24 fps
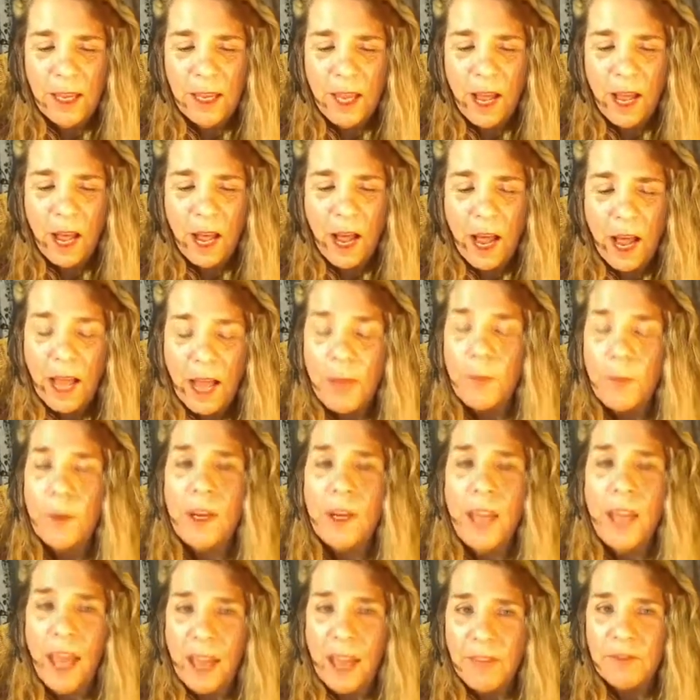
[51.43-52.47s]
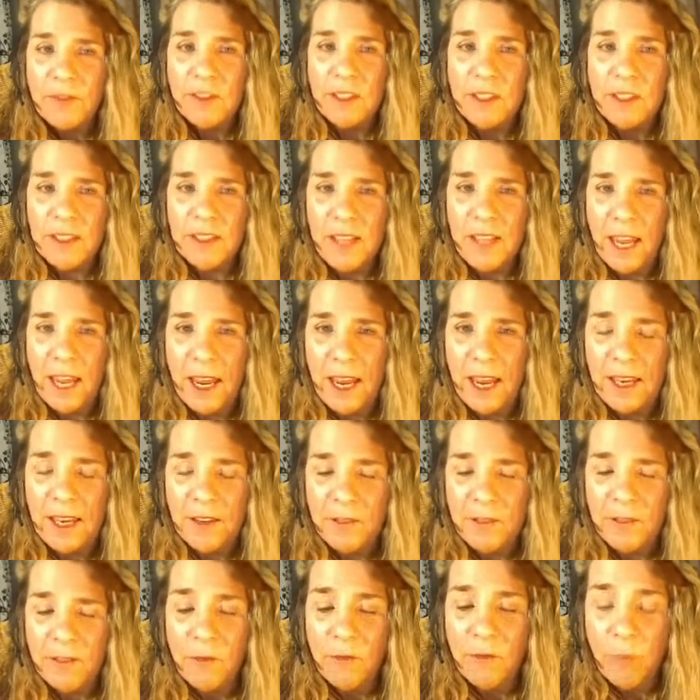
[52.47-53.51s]
I would have to say,
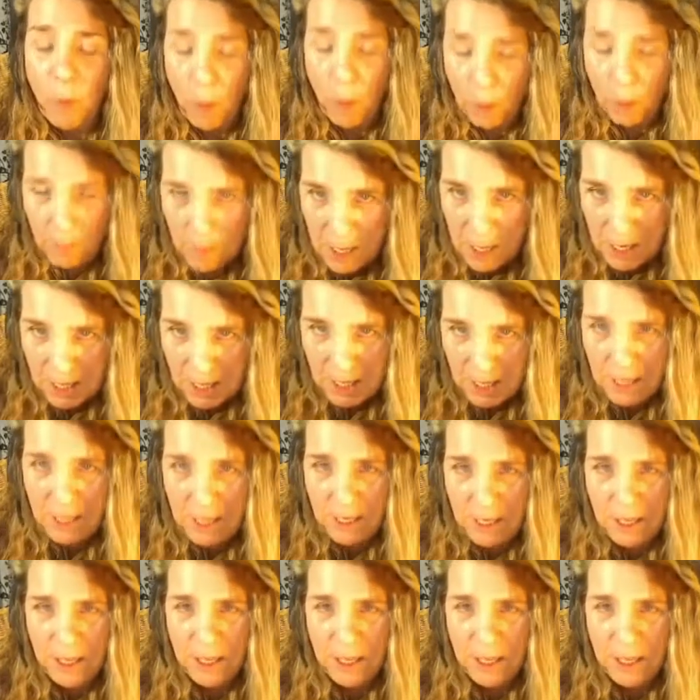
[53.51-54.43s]
for me,